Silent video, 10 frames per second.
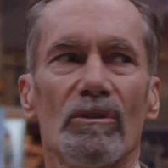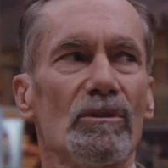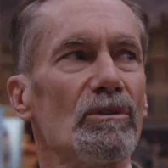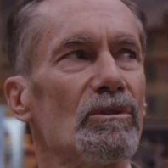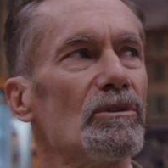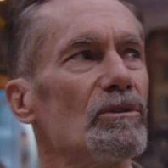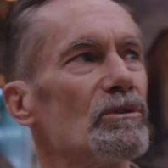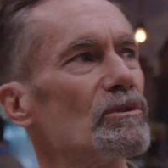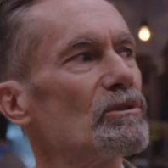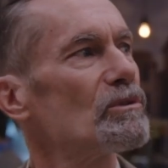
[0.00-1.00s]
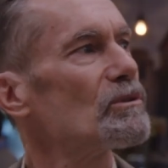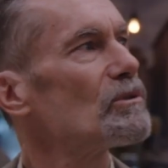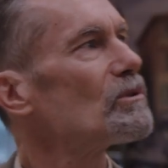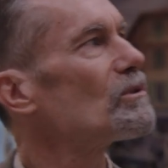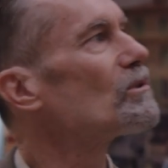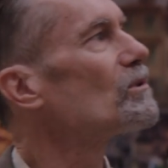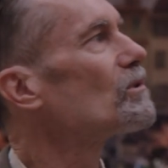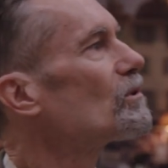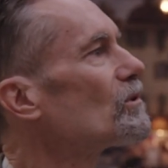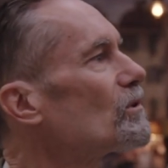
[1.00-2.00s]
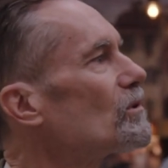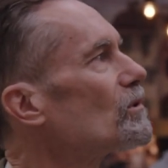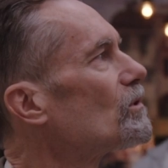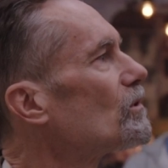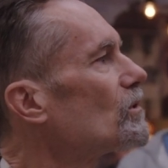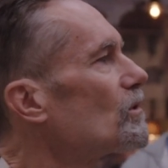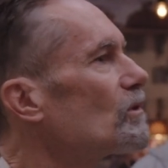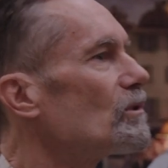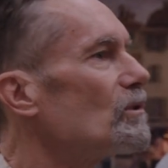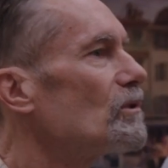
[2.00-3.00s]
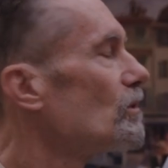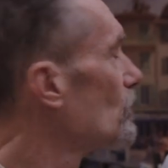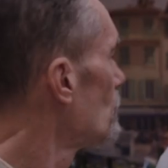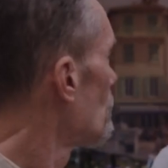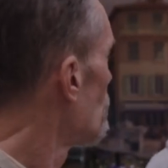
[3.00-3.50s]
Um, be right back. Uh, sir, how may I uh,